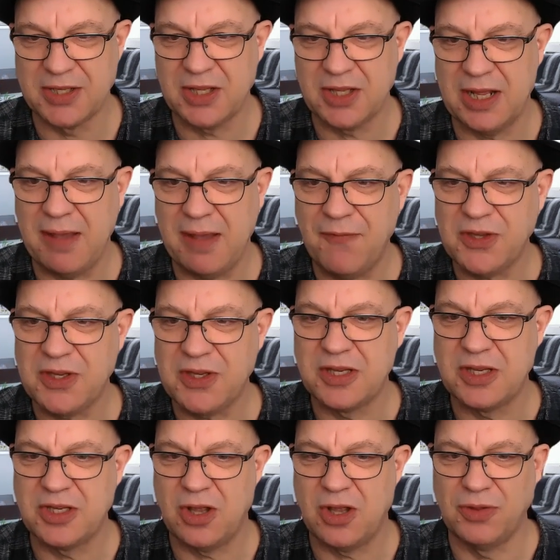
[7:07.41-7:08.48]
So the emphasis
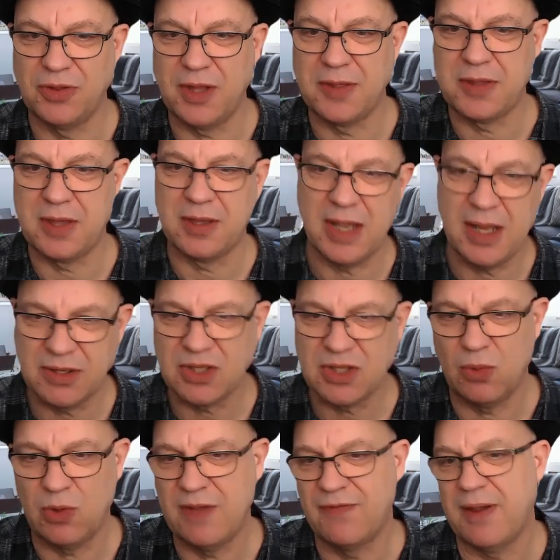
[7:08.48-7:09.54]
is on the
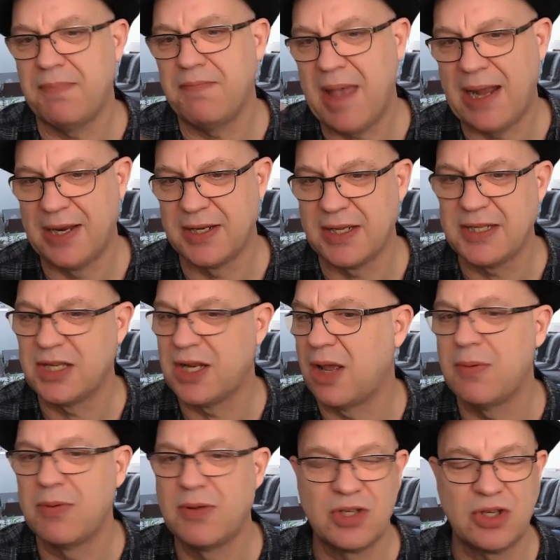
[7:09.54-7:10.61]
interweaving melodies, you
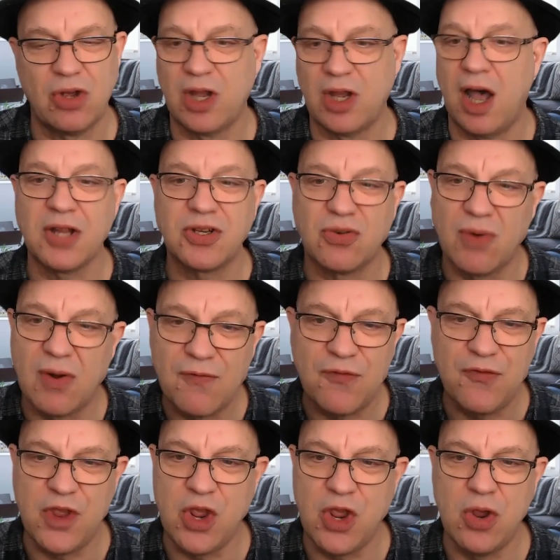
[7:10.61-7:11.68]
know, toccata and
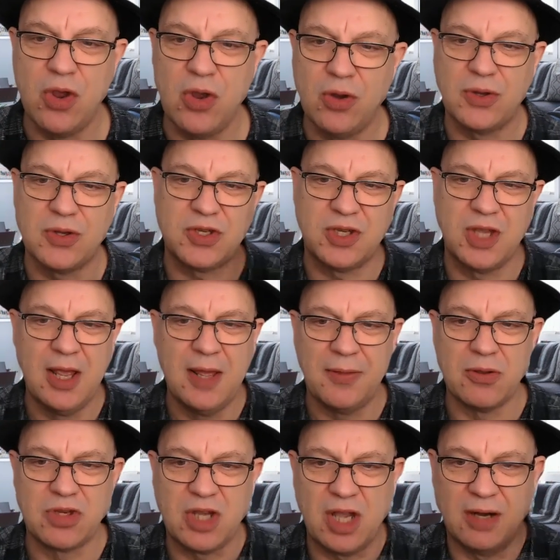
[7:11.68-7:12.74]
fugues,
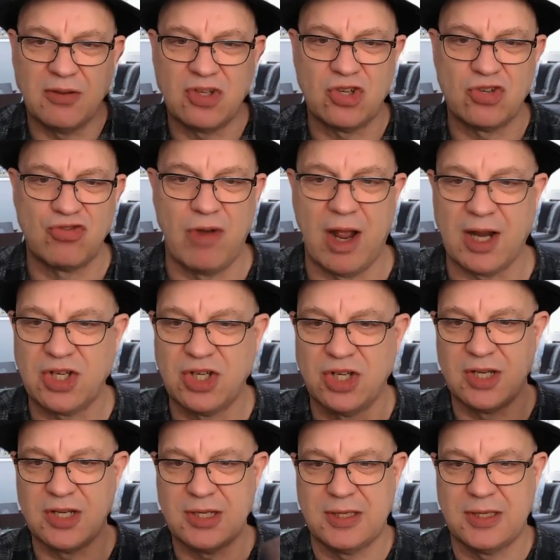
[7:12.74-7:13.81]
those kind of
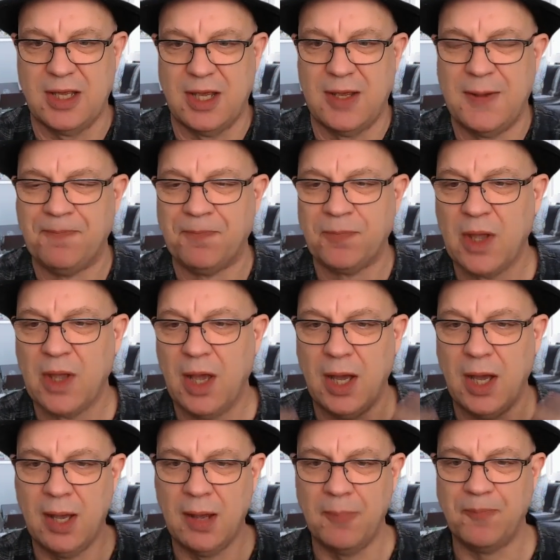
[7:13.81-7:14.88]
structures that
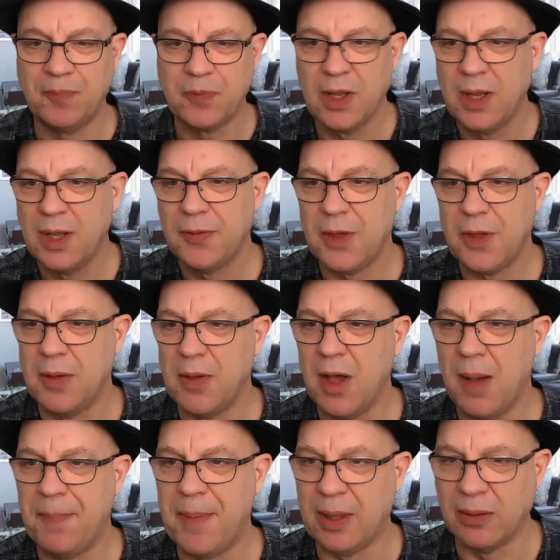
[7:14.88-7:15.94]

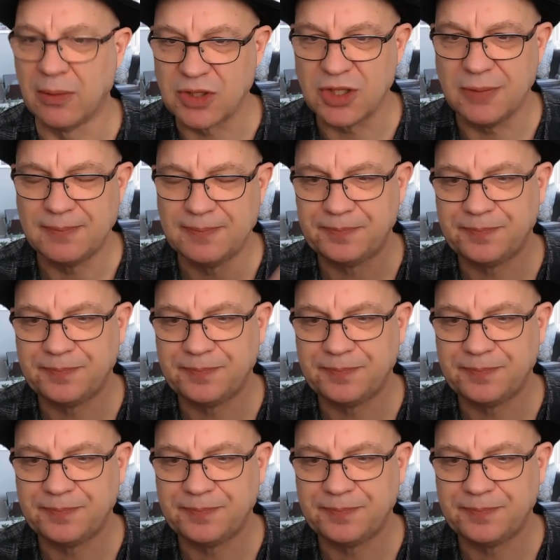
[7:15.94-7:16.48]
are built.